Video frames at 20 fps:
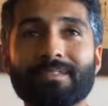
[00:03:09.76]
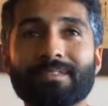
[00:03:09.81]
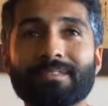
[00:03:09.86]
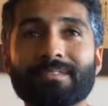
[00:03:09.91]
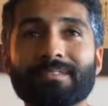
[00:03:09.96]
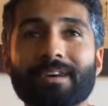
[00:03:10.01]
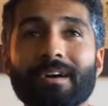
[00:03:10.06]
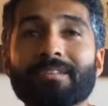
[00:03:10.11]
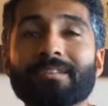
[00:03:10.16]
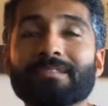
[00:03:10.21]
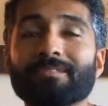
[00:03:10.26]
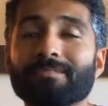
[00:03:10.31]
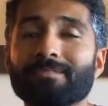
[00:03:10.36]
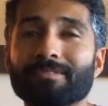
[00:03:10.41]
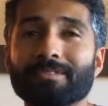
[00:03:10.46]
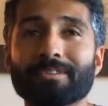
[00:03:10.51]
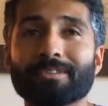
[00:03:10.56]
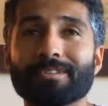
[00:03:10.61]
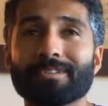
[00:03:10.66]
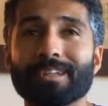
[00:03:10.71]
It
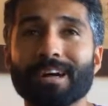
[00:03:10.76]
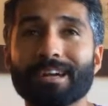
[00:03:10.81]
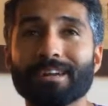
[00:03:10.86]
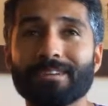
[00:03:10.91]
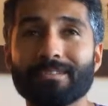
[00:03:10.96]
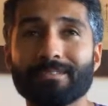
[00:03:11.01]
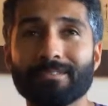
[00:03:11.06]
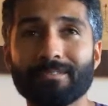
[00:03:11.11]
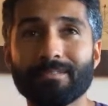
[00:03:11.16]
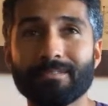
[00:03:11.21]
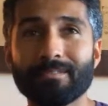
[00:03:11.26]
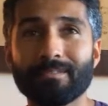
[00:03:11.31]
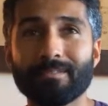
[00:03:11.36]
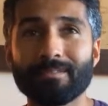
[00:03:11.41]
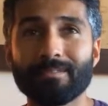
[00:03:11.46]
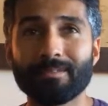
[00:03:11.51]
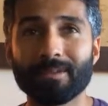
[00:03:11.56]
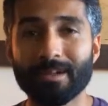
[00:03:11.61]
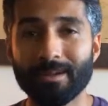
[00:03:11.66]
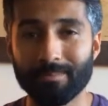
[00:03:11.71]
doesn't feel like
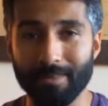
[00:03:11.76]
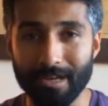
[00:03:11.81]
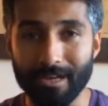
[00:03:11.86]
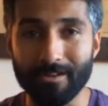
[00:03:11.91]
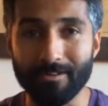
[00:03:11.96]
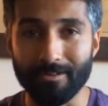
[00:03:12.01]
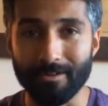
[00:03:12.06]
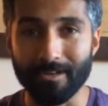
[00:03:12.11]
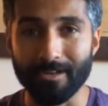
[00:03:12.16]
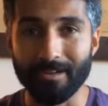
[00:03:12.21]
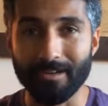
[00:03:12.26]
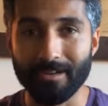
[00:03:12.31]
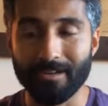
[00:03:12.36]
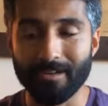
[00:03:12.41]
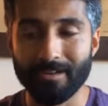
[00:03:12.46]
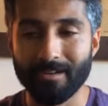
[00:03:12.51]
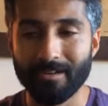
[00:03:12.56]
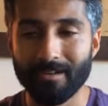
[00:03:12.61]
when I'm angry,